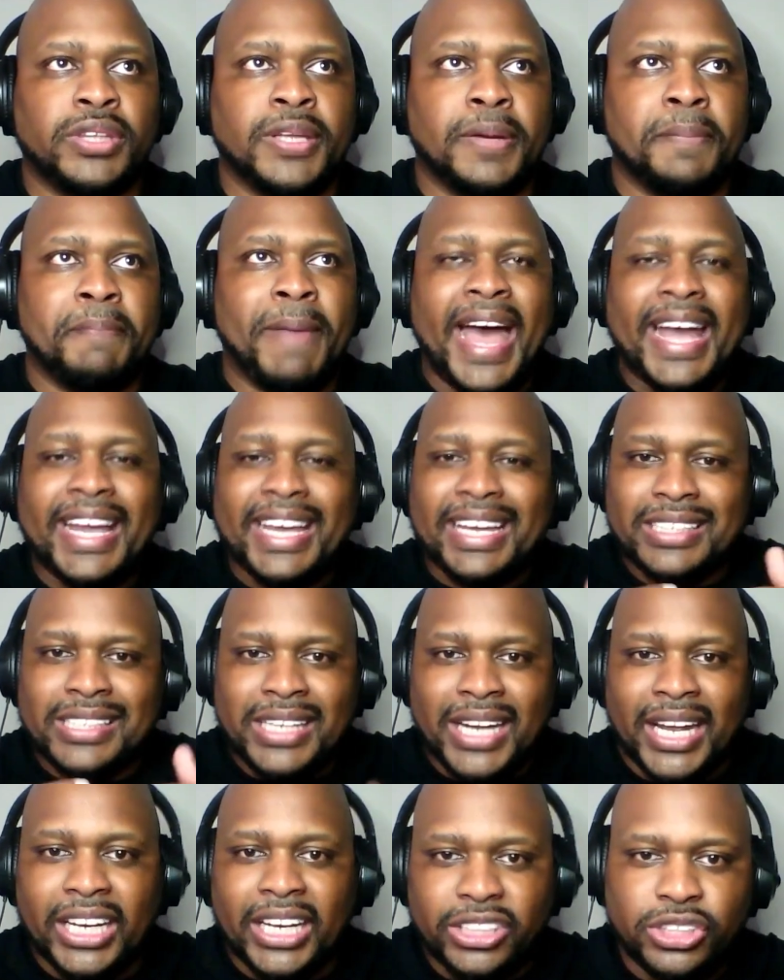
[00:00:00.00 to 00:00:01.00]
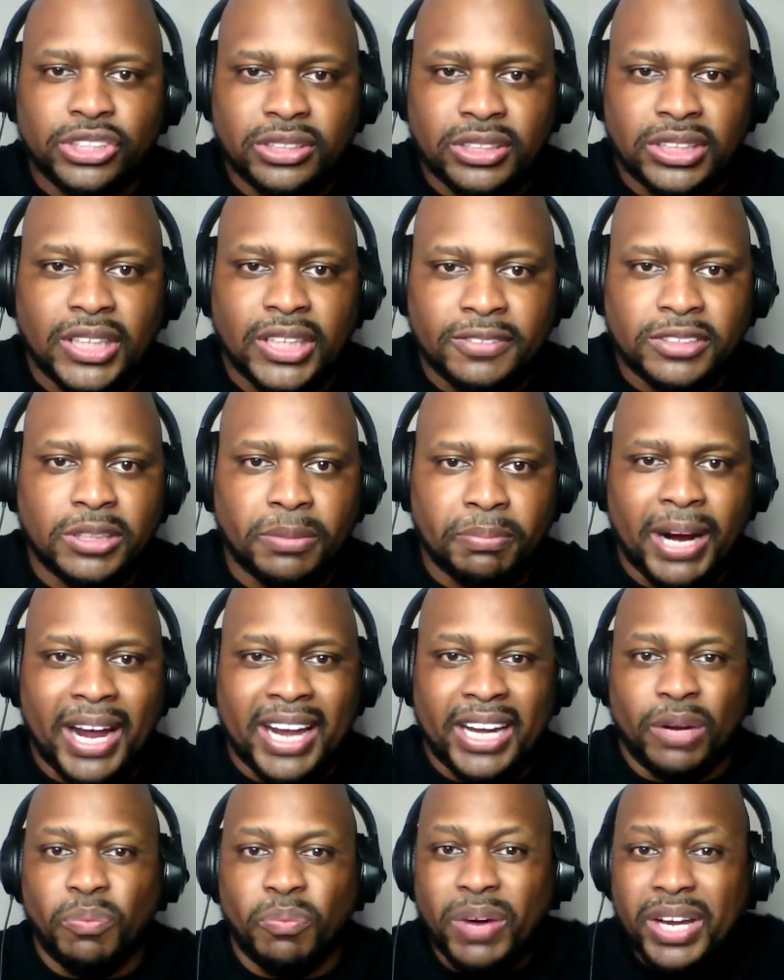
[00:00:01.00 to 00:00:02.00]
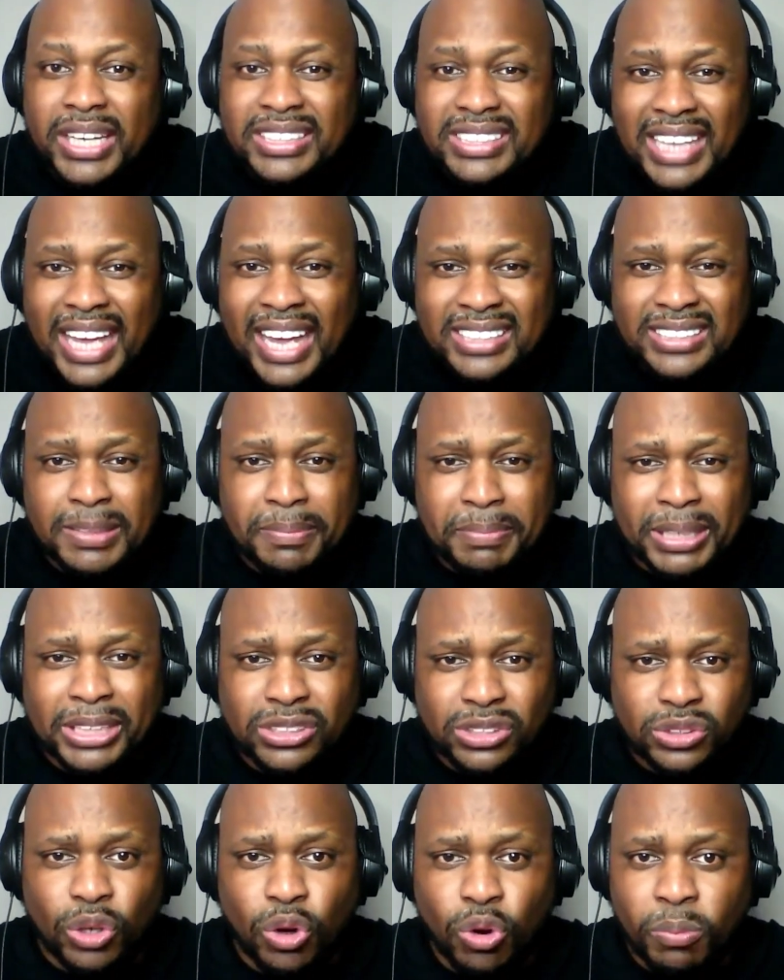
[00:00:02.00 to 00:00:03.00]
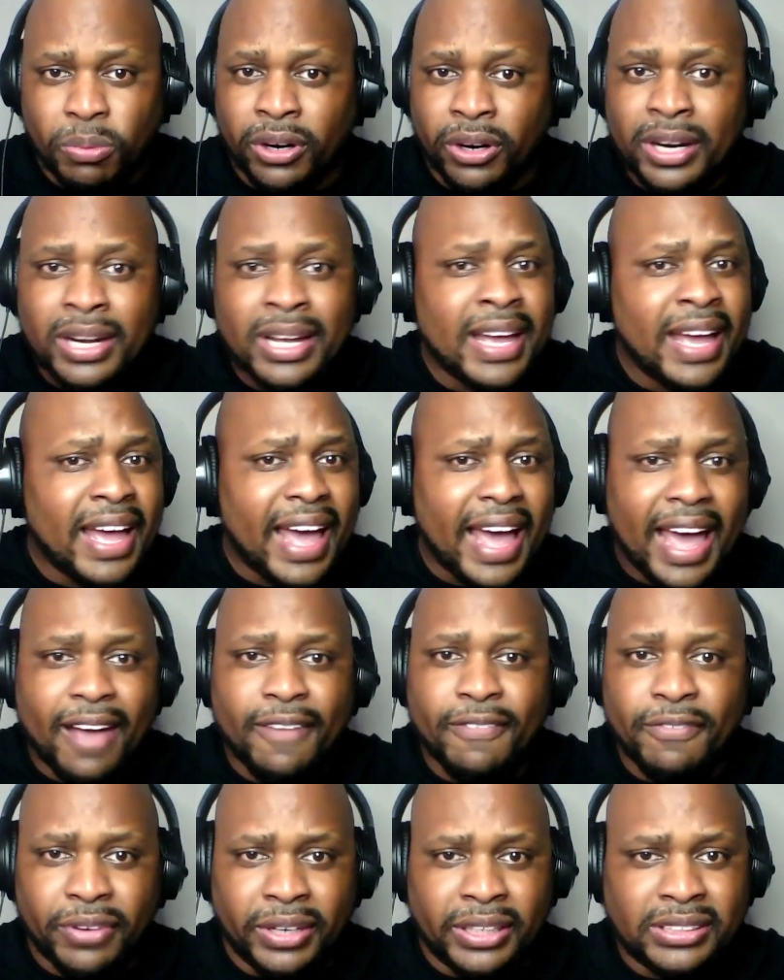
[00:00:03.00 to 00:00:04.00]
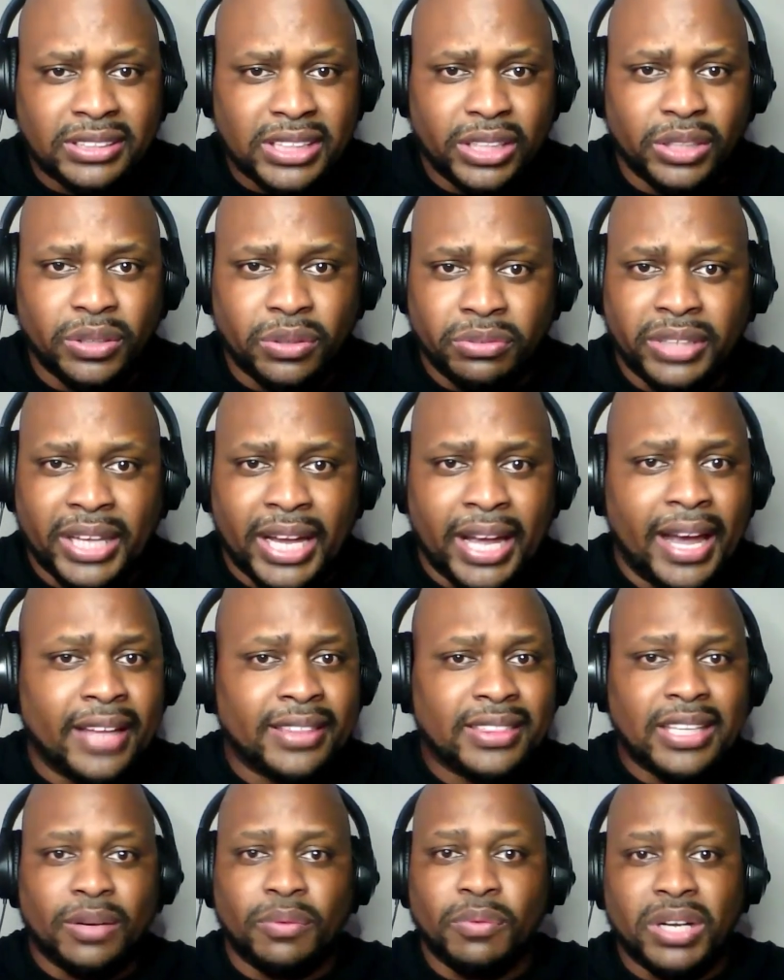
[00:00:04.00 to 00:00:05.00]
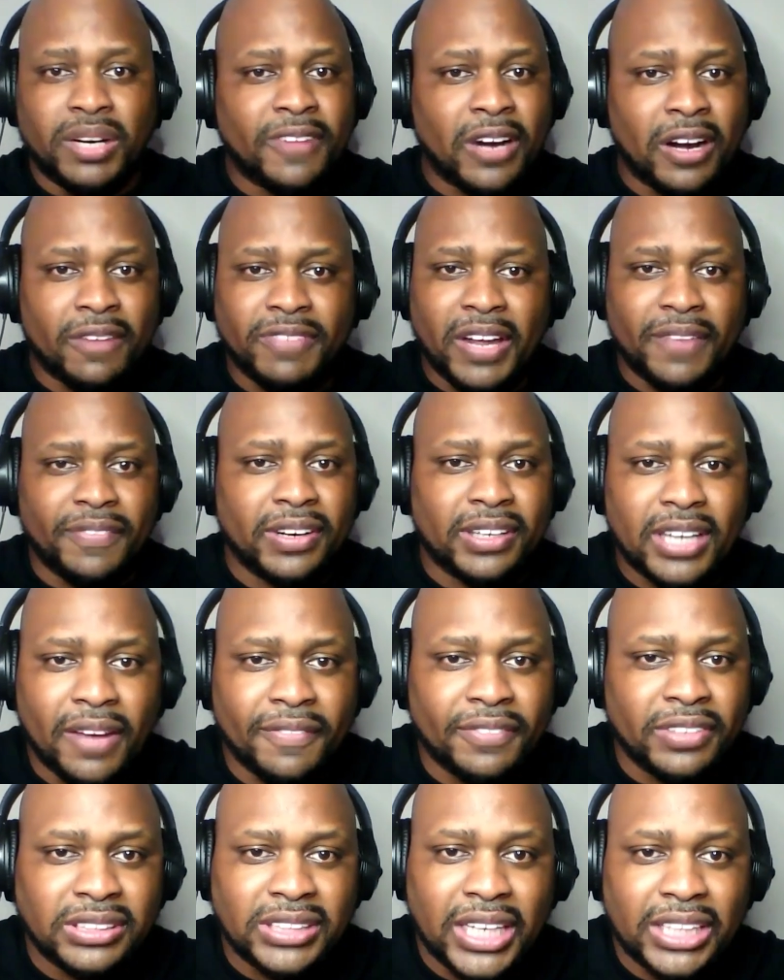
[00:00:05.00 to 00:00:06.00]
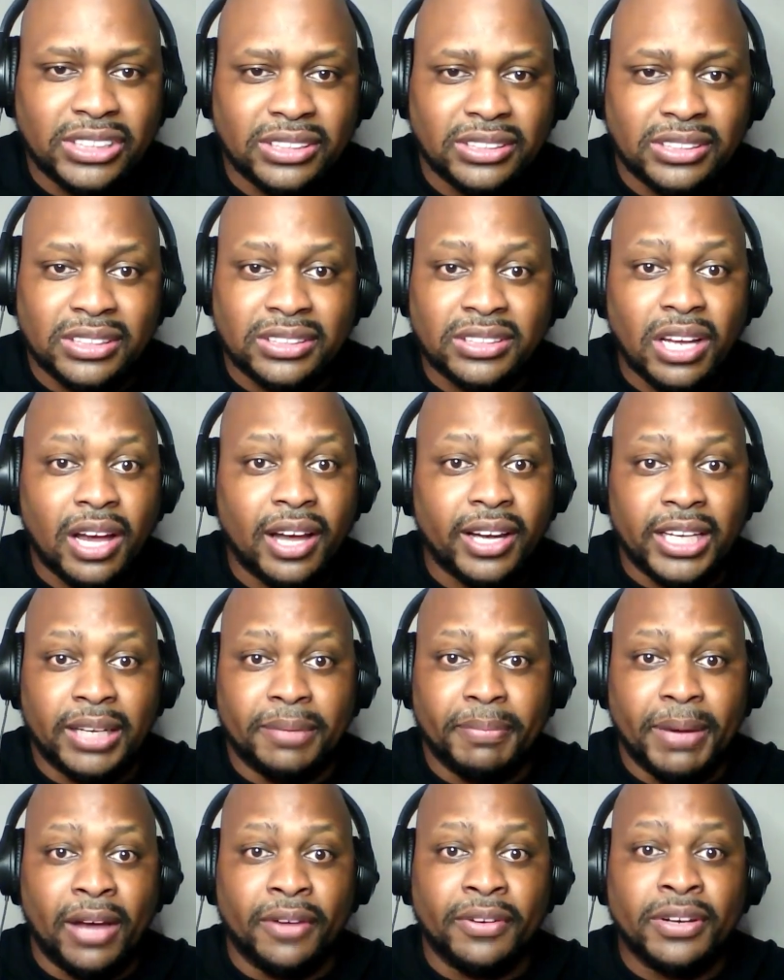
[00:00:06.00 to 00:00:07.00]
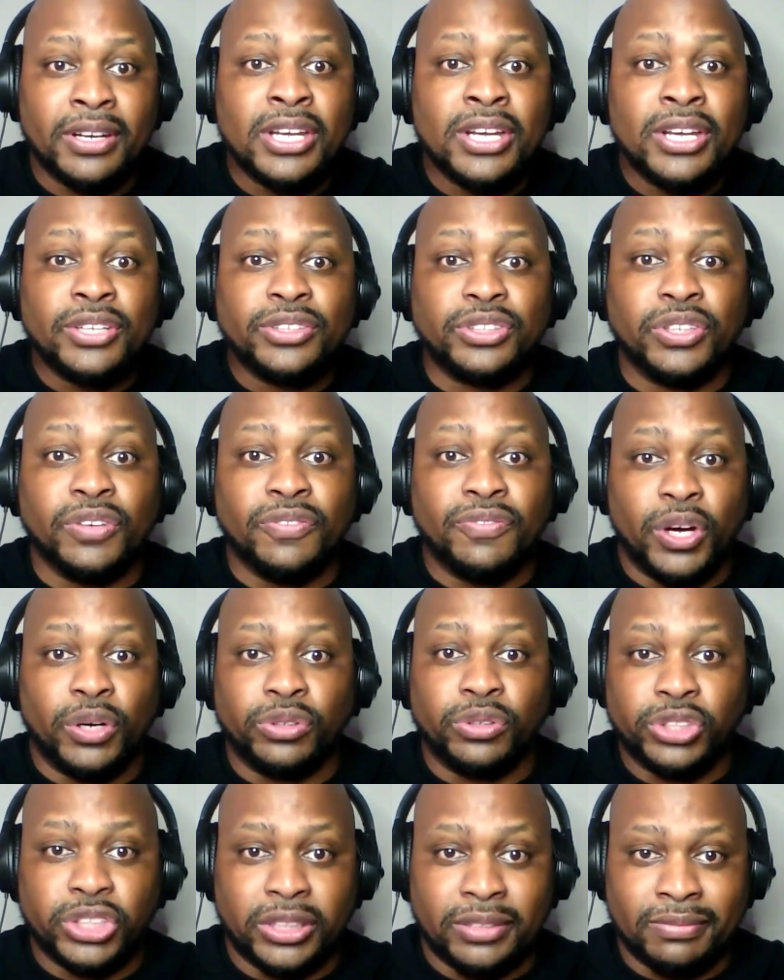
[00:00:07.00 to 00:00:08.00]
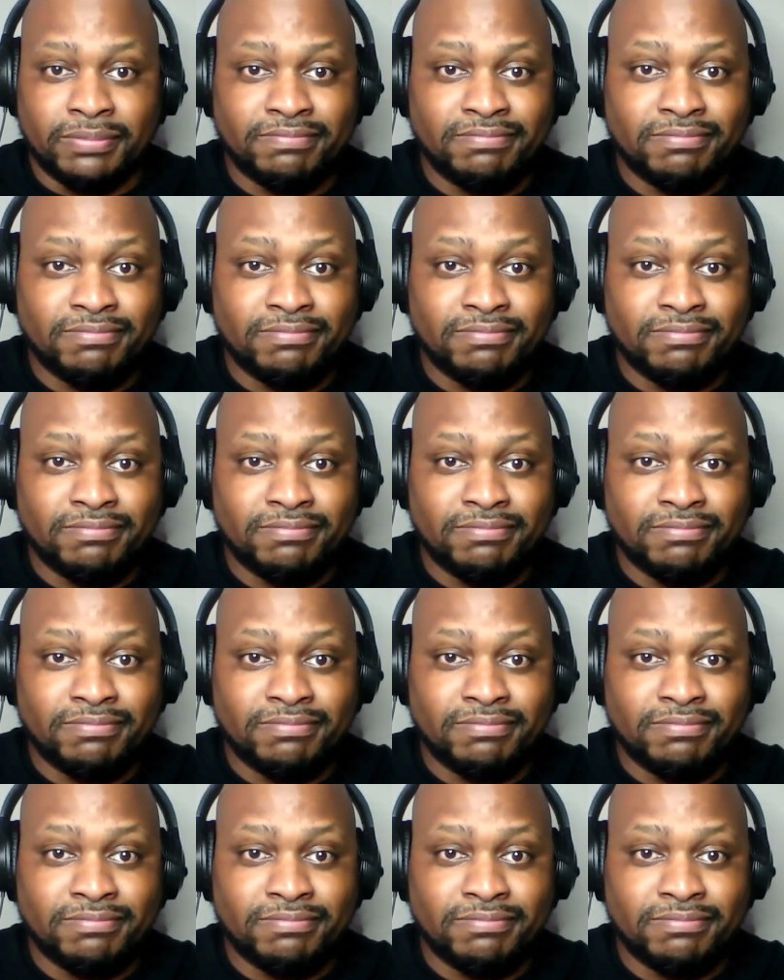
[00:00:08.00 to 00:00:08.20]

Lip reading: the machinations of sobriety, what it takes to be sober every single day. I think one of our favorite conversations is talking about devotion